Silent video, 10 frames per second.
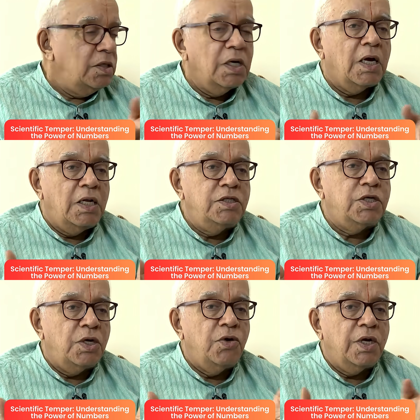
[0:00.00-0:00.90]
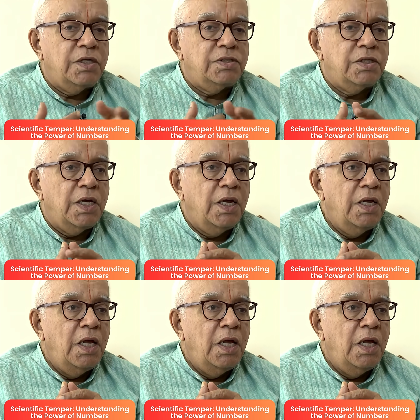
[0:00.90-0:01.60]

It's a culture, you can say.